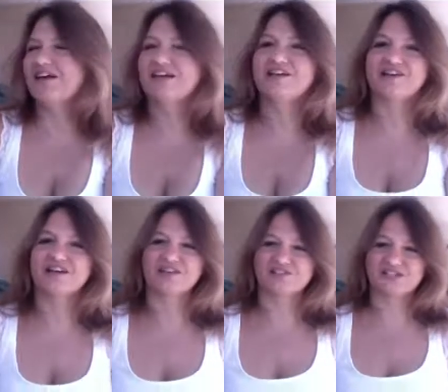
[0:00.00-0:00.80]
like
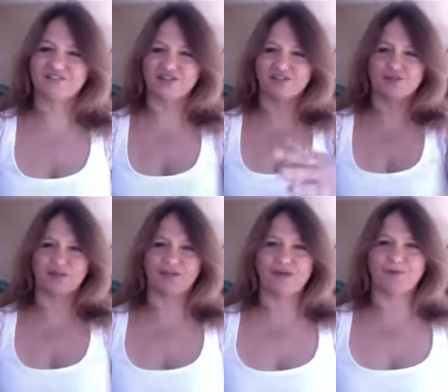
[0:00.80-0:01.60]
in the 70s where
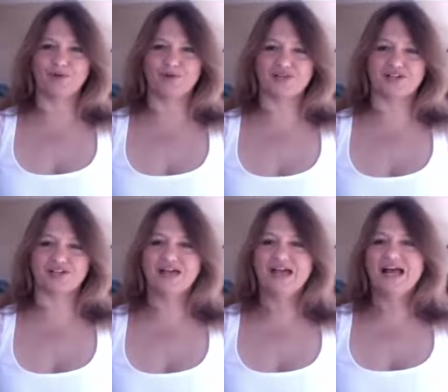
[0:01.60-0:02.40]
people used to,
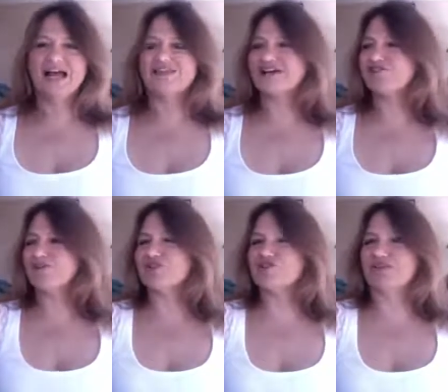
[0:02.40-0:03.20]
not so
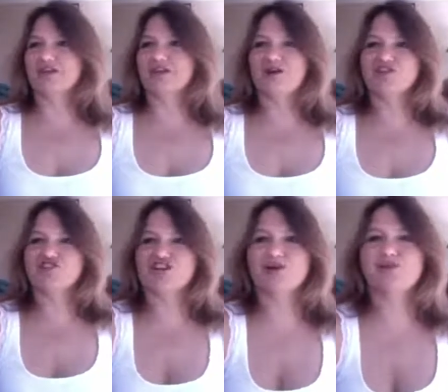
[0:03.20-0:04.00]
much with the lawn
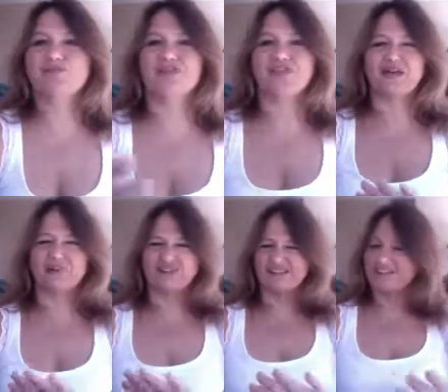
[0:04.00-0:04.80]
chairs, but
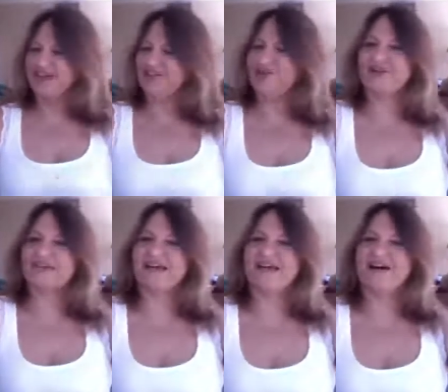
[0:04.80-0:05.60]
you'd
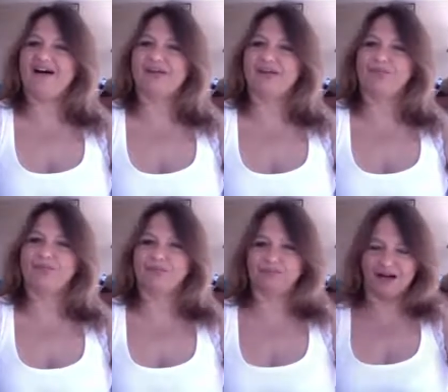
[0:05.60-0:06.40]
lay on
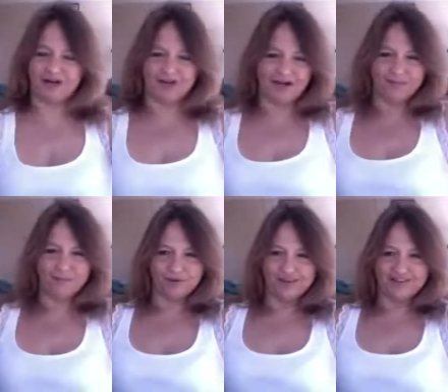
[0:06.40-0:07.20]
a
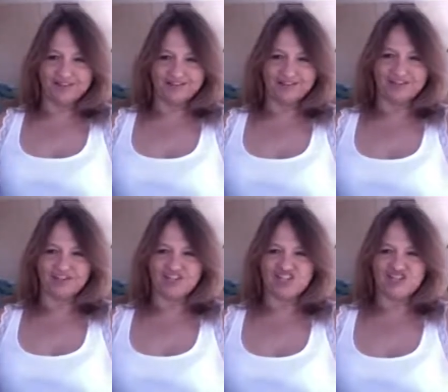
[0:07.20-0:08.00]
blanket, like
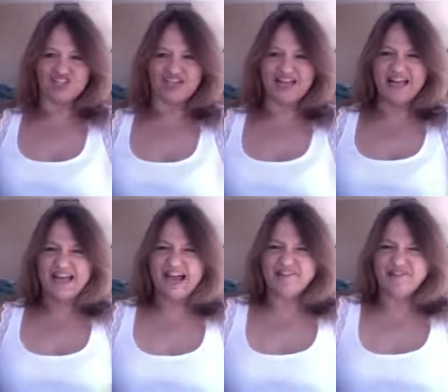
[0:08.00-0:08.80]
on a sheet,
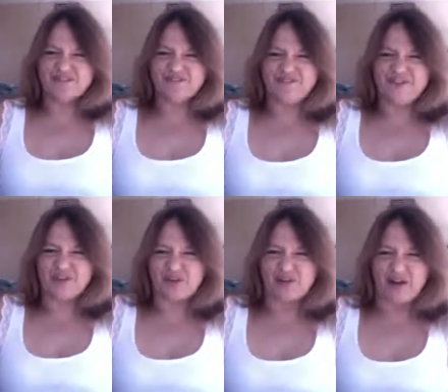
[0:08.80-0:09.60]
and you can feel
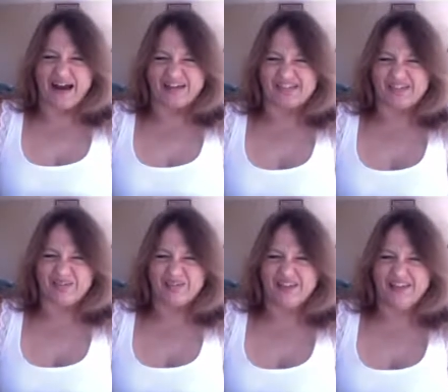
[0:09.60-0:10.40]
the grass
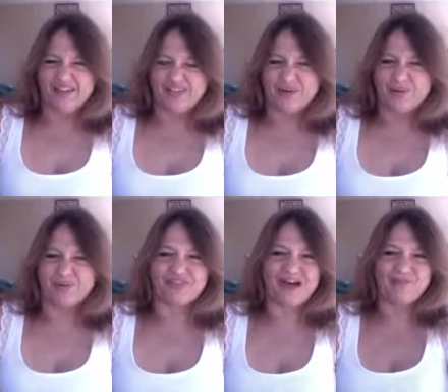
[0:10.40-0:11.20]
underneath you,
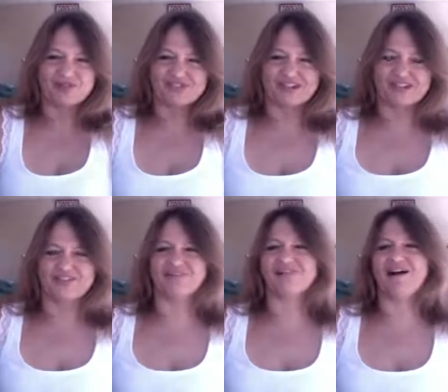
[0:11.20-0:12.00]
but that was like
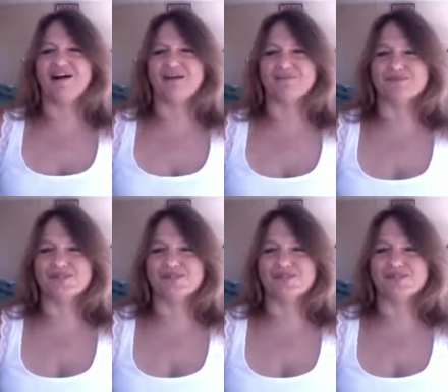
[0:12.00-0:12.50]
the times.